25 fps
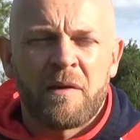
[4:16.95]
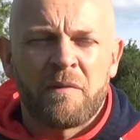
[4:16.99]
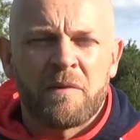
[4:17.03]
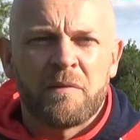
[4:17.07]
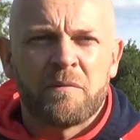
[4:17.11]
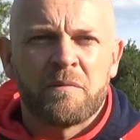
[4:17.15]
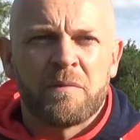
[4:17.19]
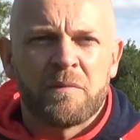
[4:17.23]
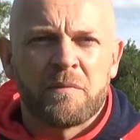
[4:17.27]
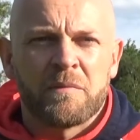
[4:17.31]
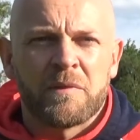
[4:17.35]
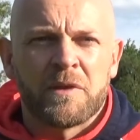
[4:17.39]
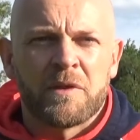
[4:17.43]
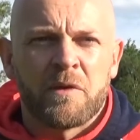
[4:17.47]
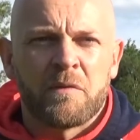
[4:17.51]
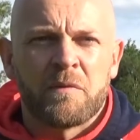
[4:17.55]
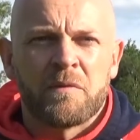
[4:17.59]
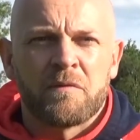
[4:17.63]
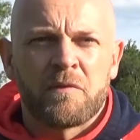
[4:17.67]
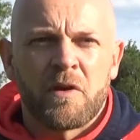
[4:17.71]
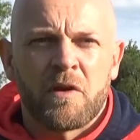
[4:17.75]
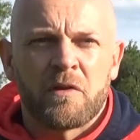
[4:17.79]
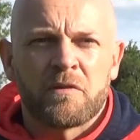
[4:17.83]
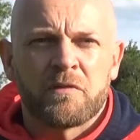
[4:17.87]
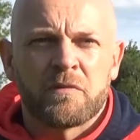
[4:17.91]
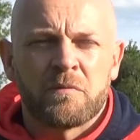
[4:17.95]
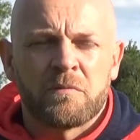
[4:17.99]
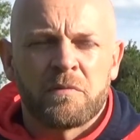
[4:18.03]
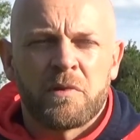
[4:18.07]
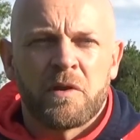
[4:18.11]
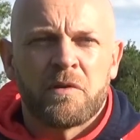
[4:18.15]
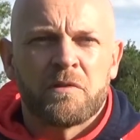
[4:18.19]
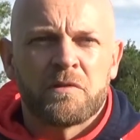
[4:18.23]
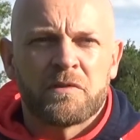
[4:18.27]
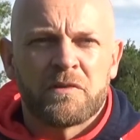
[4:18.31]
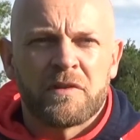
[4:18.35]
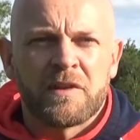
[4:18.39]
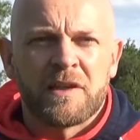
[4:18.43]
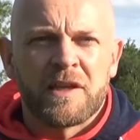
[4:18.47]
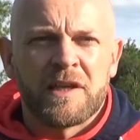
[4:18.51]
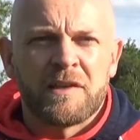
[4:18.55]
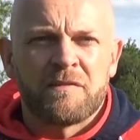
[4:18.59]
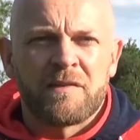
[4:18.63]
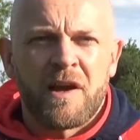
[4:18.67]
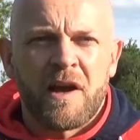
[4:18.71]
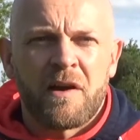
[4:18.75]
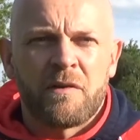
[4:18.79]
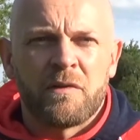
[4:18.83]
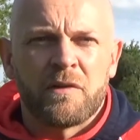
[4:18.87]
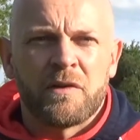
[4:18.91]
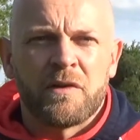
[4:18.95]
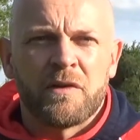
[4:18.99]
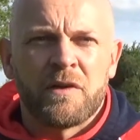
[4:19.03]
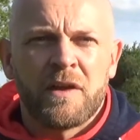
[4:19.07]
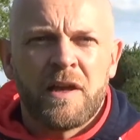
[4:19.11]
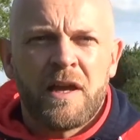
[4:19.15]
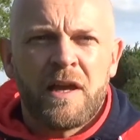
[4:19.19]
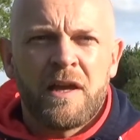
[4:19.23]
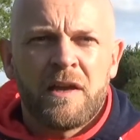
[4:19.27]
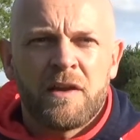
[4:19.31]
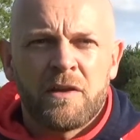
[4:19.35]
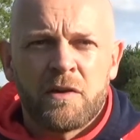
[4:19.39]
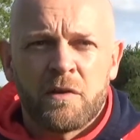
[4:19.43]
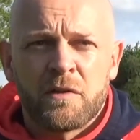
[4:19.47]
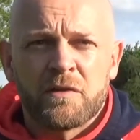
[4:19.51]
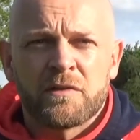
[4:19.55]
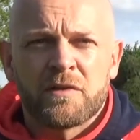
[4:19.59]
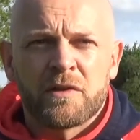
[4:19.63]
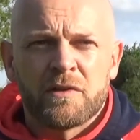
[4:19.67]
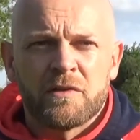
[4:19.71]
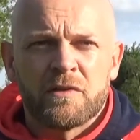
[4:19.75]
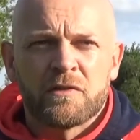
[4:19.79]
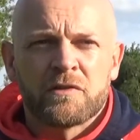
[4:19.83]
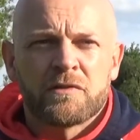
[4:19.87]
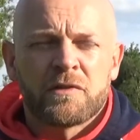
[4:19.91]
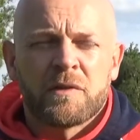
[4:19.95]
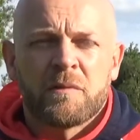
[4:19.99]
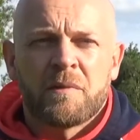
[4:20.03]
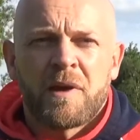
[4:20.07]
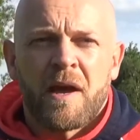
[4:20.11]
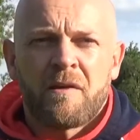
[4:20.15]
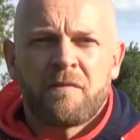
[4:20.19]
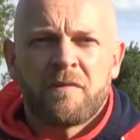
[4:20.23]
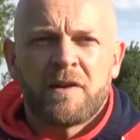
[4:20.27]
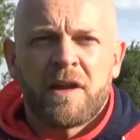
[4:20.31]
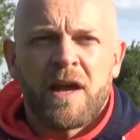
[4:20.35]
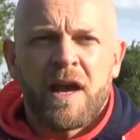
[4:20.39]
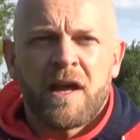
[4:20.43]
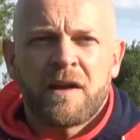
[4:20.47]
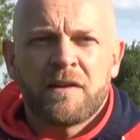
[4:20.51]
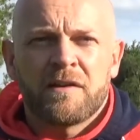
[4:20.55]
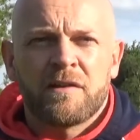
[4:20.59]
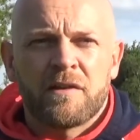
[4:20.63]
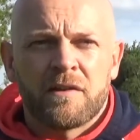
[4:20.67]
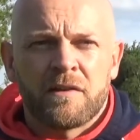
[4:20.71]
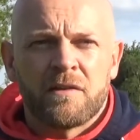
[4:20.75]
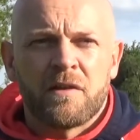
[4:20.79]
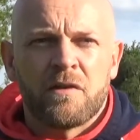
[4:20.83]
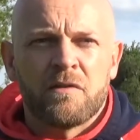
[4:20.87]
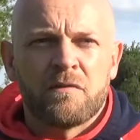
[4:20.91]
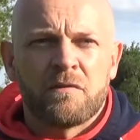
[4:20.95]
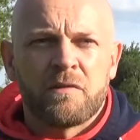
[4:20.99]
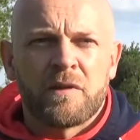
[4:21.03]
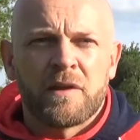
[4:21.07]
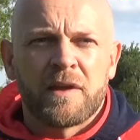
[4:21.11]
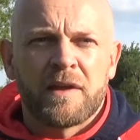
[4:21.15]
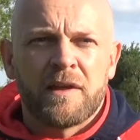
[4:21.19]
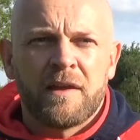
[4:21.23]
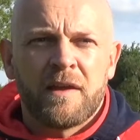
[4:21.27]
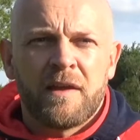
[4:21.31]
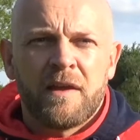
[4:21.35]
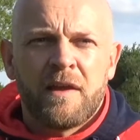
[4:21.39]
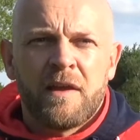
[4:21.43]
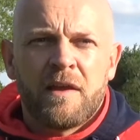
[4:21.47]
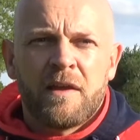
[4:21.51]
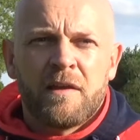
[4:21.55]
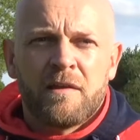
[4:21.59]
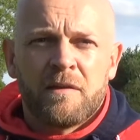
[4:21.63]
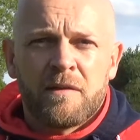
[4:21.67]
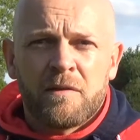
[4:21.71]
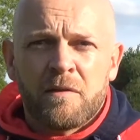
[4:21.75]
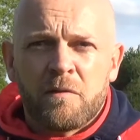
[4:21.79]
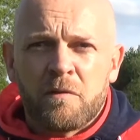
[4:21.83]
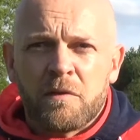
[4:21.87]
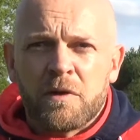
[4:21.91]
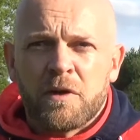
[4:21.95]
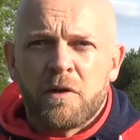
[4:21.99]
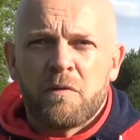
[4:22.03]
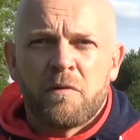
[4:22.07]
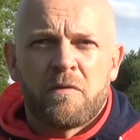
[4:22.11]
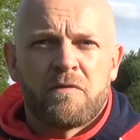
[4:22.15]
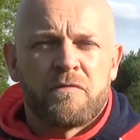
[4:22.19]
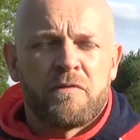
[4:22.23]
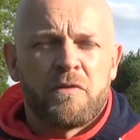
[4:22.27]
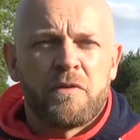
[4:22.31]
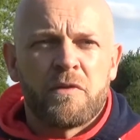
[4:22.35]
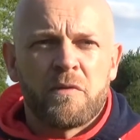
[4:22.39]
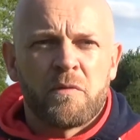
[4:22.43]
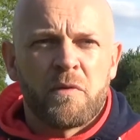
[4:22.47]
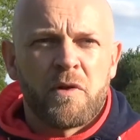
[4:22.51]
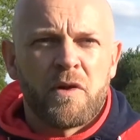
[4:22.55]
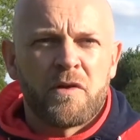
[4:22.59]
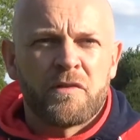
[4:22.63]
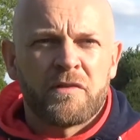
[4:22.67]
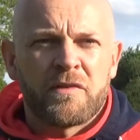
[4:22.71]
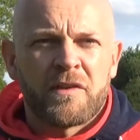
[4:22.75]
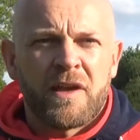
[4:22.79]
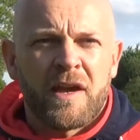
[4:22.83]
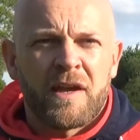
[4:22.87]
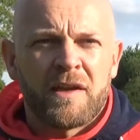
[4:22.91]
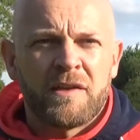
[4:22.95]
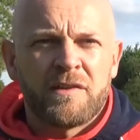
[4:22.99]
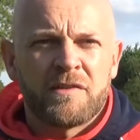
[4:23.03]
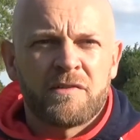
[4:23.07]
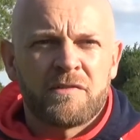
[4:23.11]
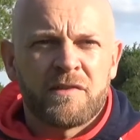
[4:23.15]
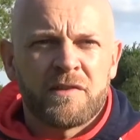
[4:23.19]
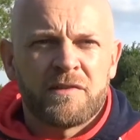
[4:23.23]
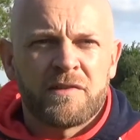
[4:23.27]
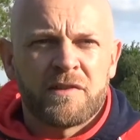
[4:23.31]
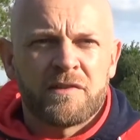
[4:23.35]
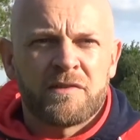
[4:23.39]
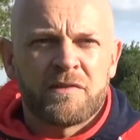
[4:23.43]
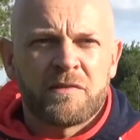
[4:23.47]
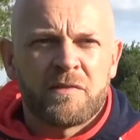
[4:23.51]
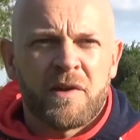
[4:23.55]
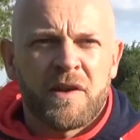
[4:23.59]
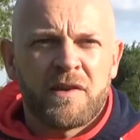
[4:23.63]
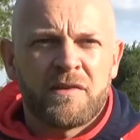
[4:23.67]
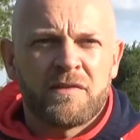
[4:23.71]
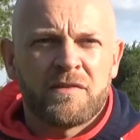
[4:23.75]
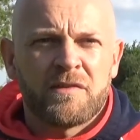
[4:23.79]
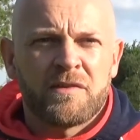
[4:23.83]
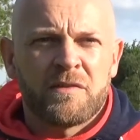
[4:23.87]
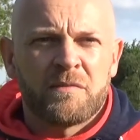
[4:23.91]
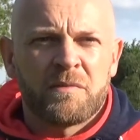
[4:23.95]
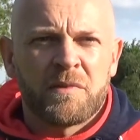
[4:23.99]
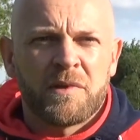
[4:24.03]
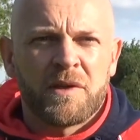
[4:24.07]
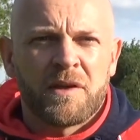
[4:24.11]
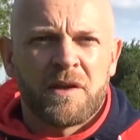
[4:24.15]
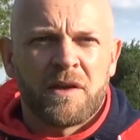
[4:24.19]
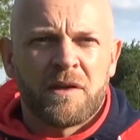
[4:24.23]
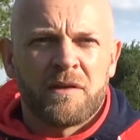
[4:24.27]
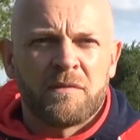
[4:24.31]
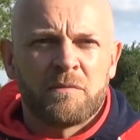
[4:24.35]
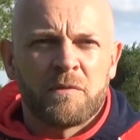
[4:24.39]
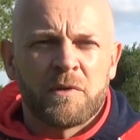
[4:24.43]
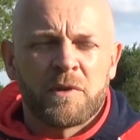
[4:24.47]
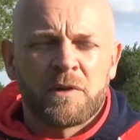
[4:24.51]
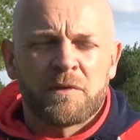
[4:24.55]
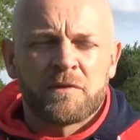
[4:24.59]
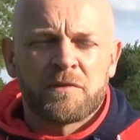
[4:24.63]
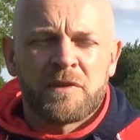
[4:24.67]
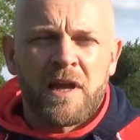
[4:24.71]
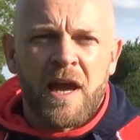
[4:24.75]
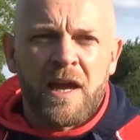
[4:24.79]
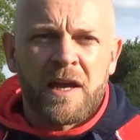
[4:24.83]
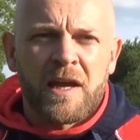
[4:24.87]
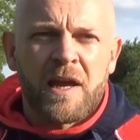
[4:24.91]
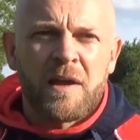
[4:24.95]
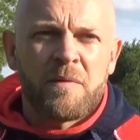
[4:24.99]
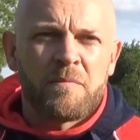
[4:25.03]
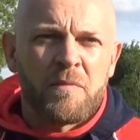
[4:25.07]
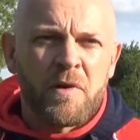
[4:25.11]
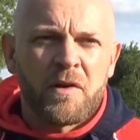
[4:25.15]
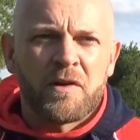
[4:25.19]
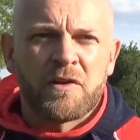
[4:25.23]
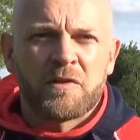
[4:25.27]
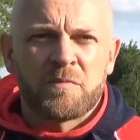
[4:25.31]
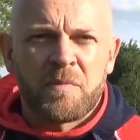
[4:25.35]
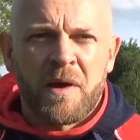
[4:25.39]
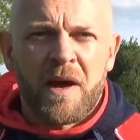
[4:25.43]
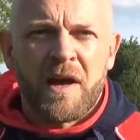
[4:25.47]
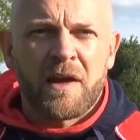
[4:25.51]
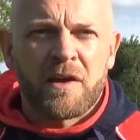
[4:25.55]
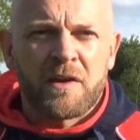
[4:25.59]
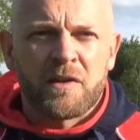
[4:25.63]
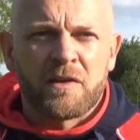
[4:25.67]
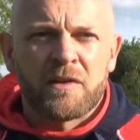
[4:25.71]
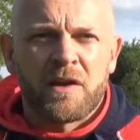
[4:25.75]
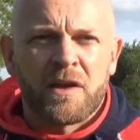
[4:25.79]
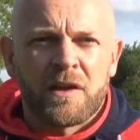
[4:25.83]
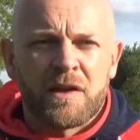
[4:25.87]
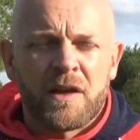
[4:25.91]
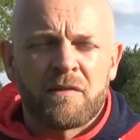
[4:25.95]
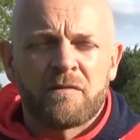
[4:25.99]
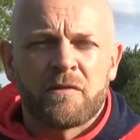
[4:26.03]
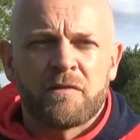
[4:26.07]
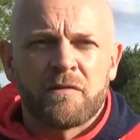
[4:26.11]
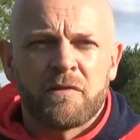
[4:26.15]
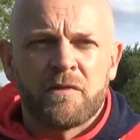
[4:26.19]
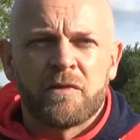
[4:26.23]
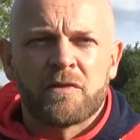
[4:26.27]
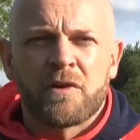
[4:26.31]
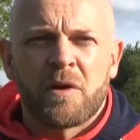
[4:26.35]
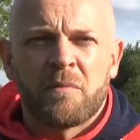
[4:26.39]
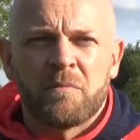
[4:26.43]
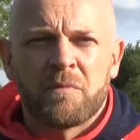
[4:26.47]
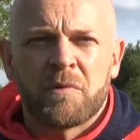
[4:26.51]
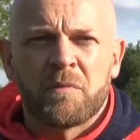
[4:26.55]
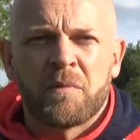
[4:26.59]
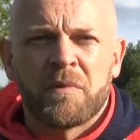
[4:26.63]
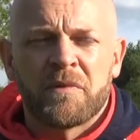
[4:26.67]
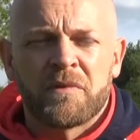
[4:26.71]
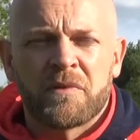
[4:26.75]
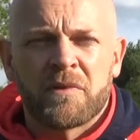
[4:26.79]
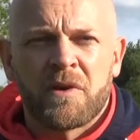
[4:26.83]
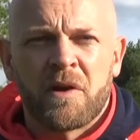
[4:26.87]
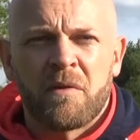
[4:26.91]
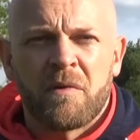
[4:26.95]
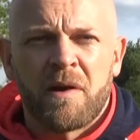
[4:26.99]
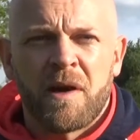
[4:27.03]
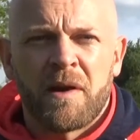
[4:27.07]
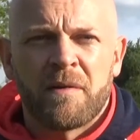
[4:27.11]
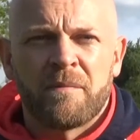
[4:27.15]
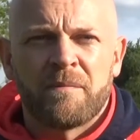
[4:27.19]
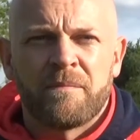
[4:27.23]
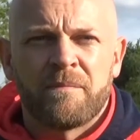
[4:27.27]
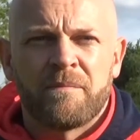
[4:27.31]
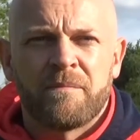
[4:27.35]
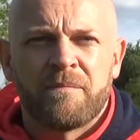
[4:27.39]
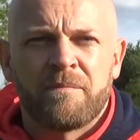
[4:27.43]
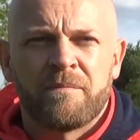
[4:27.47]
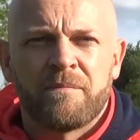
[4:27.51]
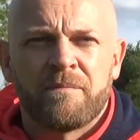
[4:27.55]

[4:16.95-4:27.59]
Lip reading: We've got some blokes to leave out, and it's a luxury we haven't had, and hopefully we're through the worst of that injury situation, and we start getting bodies back and have a full complement to go at.